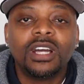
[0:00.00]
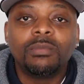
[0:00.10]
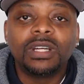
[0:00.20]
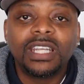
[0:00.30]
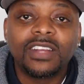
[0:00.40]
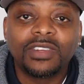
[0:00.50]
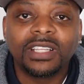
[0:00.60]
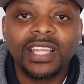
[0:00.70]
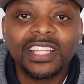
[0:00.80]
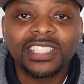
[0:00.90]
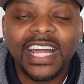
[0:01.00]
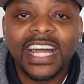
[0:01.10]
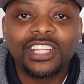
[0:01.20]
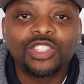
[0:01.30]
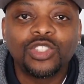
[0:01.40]
but nevertheless,
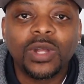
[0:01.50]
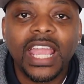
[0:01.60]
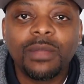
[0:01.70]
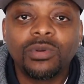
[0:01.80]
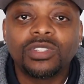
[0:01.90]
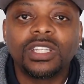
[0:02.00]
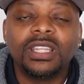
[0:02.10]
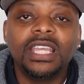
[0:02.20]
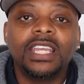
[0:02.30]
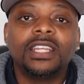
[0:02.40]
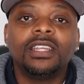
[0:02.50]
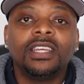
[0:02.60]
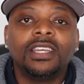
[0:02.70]
guys, you're able to then